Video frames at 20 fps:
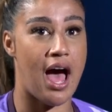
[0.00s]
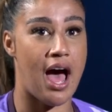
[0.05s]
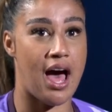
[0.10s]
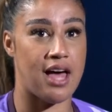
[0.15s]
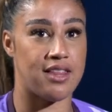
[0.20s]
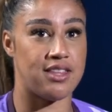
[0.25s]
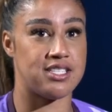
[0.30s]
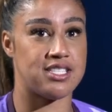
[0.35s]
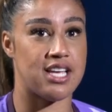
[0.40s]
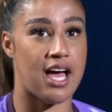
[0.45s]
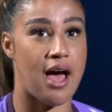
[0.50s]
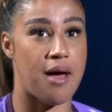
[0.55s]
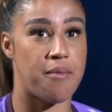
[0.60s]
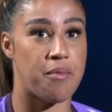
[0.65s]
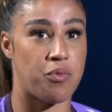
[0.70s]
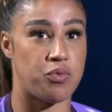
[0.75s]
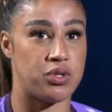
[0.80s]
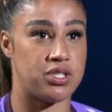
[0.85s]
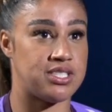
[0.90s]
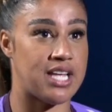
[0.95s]
at the time
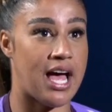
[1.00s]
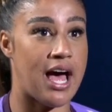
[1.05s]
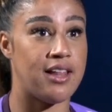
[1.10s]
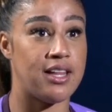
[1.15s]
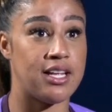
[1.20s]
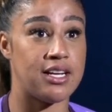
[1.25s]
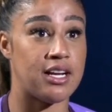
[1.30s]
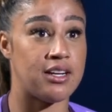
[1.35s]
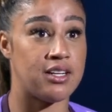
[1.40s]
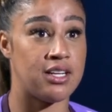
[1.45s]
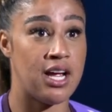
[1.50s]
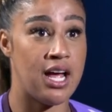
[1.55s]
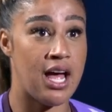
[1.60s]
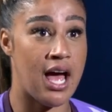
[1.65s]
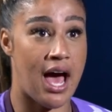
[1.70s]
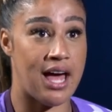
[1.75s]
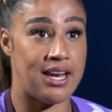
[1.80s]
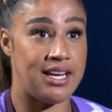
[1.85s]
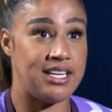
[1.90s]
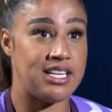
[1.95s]
I was settling and
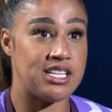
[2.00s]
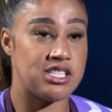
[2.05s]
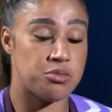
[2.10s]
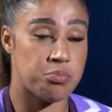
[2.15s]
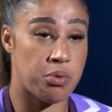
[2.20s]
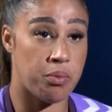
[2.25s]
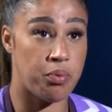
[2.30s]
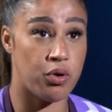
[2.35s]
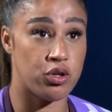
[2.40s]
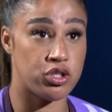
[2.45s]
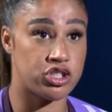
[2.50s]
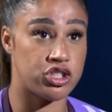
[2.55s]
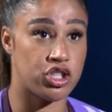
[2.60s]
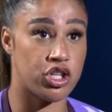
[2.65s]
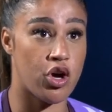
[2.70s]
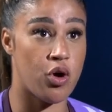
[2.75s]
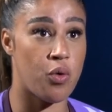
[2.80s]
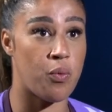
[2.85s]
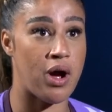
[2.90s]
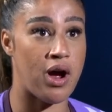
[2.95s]
I needed to be pushed to
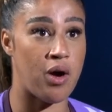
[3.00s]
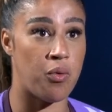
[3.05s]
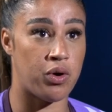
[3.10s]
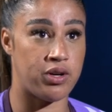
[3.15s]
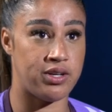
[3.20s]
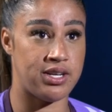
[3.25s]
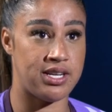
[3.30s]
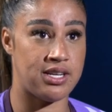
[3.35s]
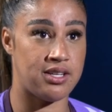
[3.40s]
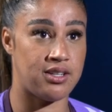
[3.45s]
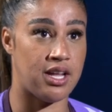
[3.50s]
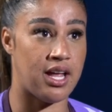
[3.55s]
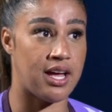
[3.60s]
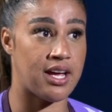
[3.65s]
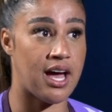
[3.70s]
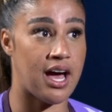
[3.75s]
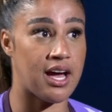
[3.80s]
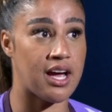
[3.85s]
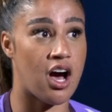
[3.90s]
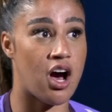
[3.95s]
go where I wanted.
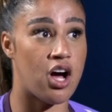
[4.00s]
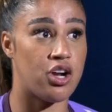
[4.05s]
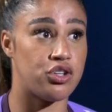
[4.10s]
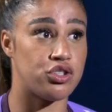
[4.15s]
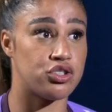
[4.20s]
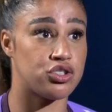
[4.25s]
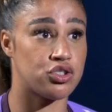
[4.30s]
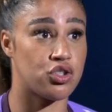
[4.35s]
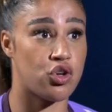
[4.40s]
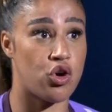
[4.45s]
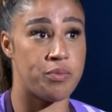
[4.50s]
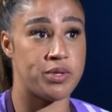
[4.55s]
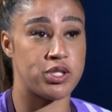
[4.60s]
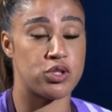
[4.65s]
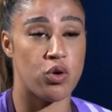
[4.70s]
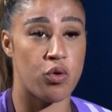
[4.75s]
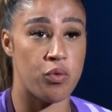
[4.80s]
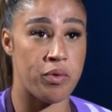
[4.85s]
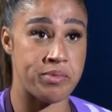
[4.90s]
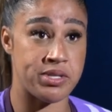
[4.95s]
Like, I can't just come
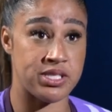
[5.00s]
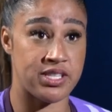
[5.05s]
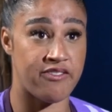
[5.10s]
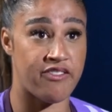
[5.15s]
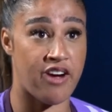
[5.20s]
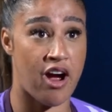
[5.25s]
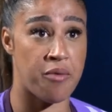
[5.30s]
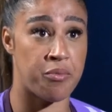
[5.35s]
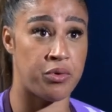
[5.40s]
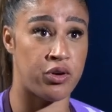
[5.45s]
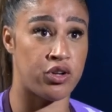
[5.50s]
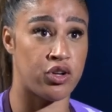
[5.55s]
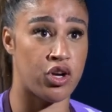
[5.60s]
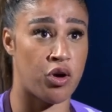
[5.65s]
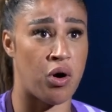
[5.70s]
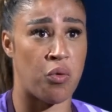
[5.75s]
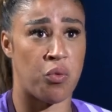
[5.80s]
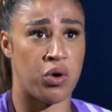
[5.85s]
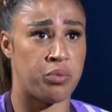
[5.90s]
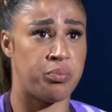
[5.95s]
into a women's environment and
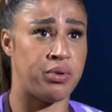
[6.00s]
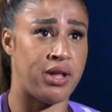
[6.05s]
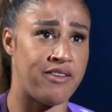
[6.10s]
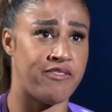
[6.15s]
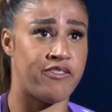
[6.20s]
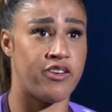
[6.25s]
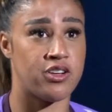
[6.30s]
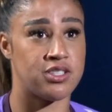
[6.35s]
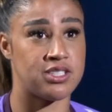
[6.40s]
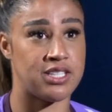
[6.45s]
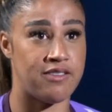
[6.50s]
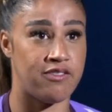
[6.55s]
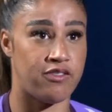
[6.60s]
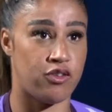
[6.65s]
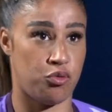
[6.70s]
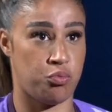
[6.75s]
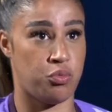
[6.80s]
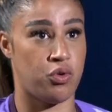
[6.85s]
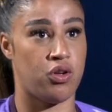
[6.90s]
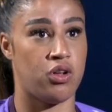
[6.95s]
go, I want to play first team
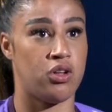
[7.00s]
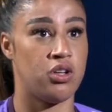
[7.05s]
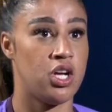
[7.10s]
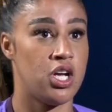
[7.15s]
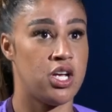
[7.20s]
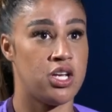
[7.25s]
football.